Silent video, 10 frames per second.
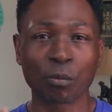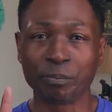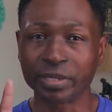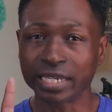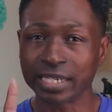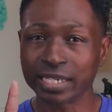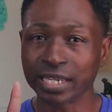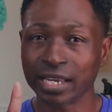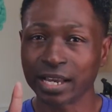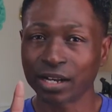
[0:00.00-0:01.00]

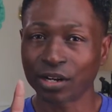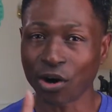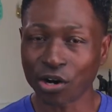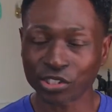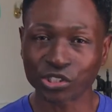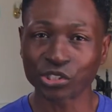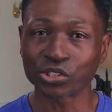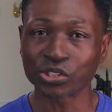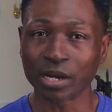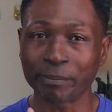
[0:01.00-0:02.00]
Be
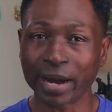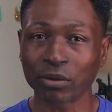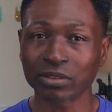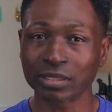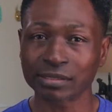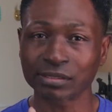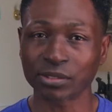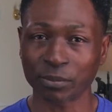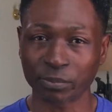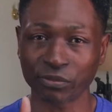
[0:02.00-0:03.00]
cautious about this
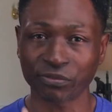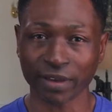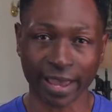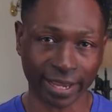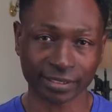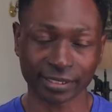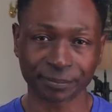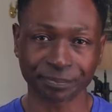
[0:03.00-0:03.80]
simple fact.